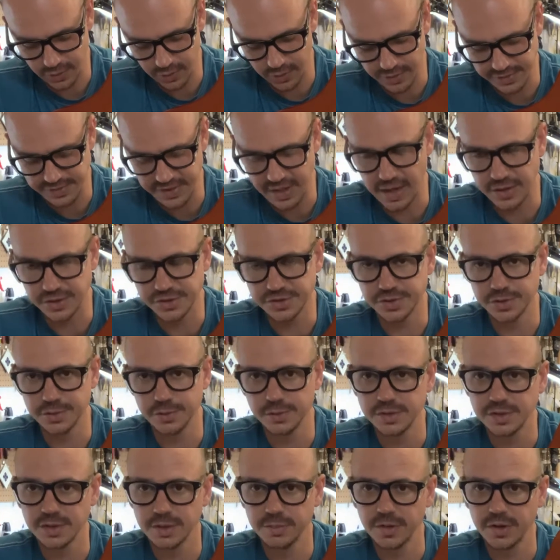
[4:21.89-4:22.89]
attached to
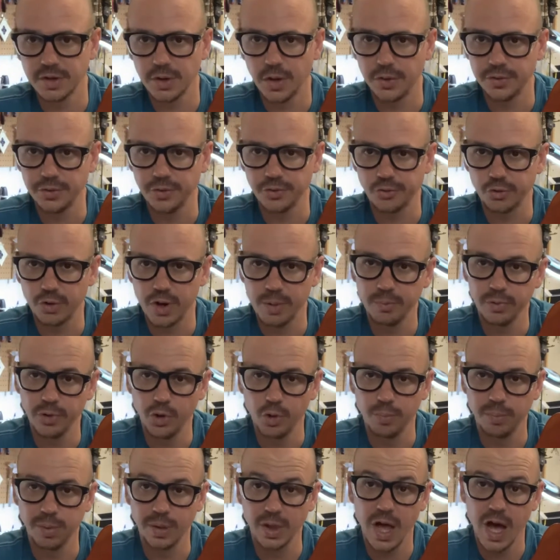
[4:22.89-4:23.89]
is going to be called your tremolo
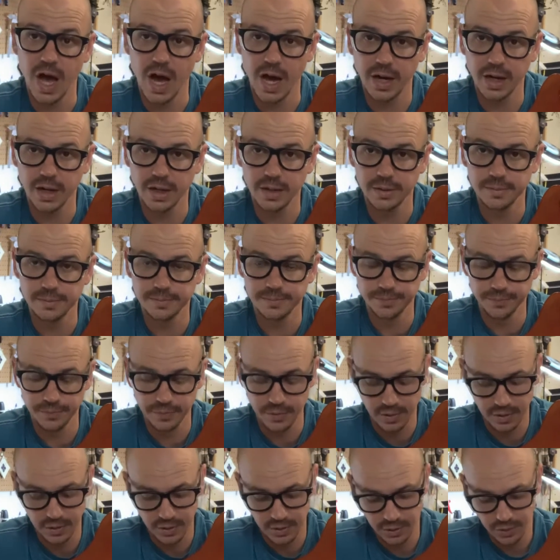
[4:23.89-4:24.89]
block,
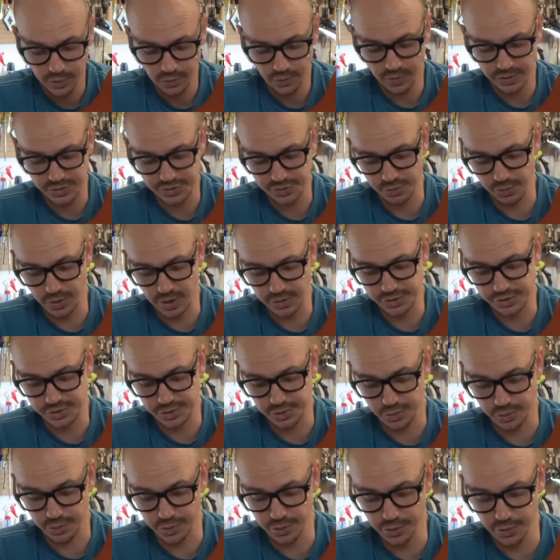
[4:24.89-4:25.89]
which runs
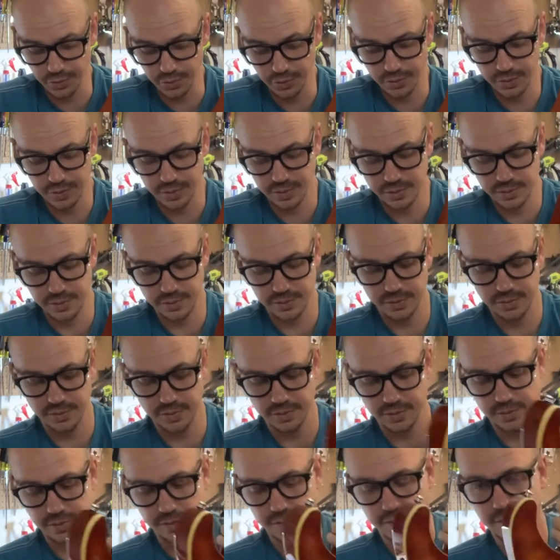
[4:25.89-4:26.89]
through
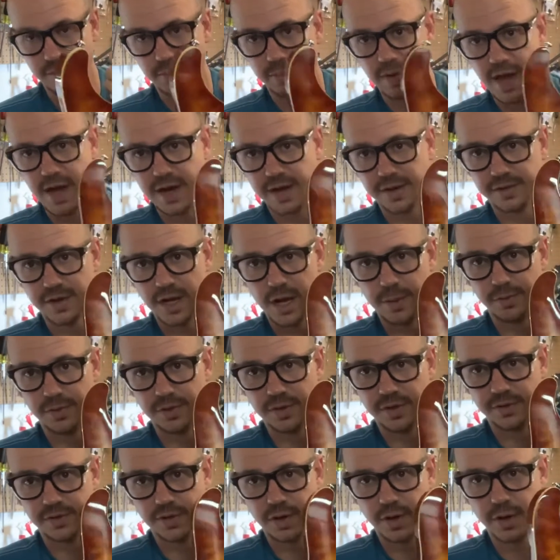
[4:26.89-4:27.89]
the back and top of the
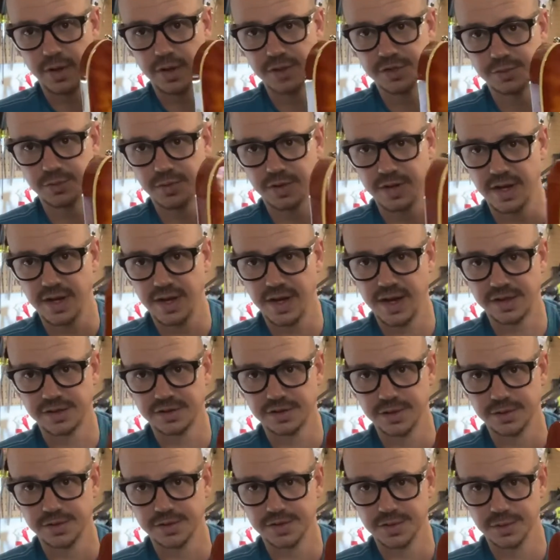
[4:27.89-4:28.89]
guitar. That's what connects
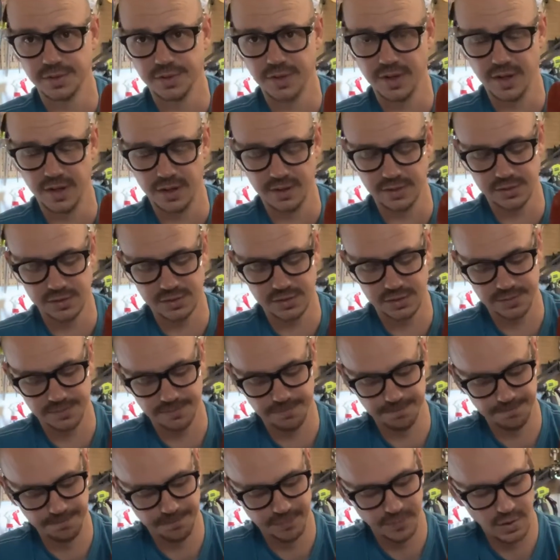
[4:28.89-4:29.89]
those 2 things.
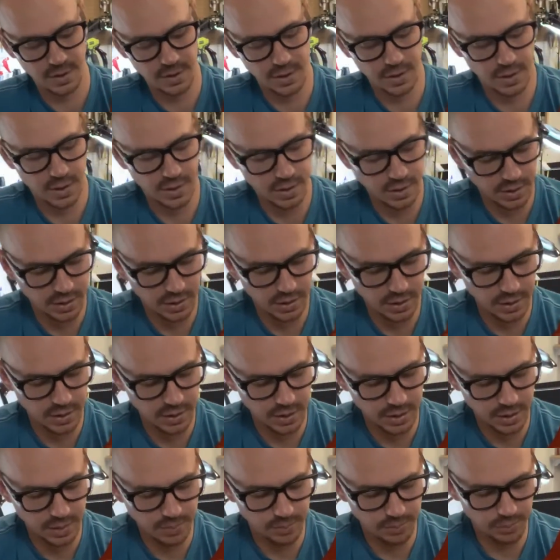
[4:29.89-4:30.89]

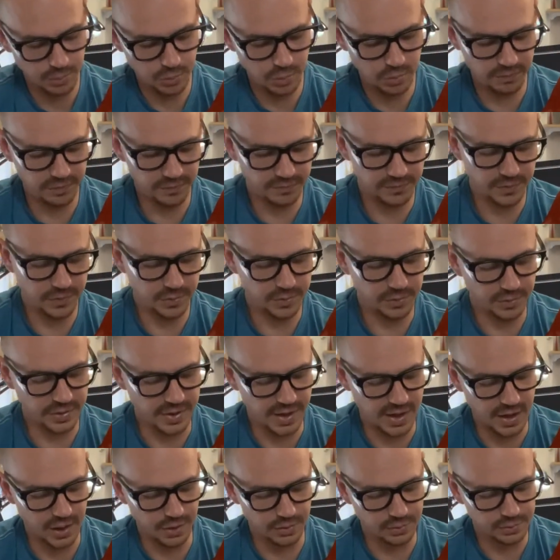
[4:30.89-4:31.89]
Moving further
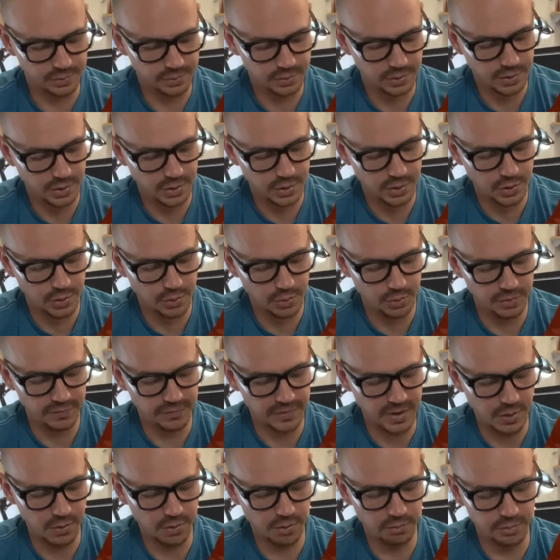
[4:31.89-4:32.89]
down, we've
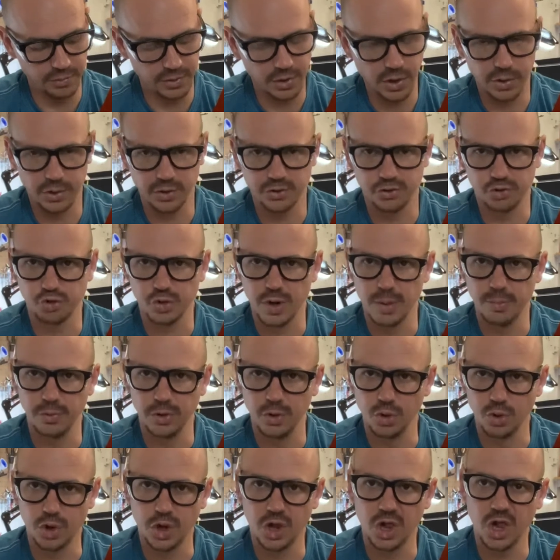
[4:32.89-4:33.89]
got what we call a tremolo
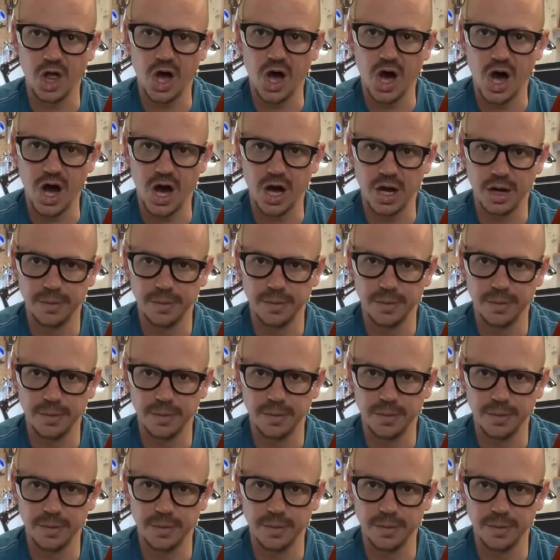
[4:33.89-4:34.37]
claw,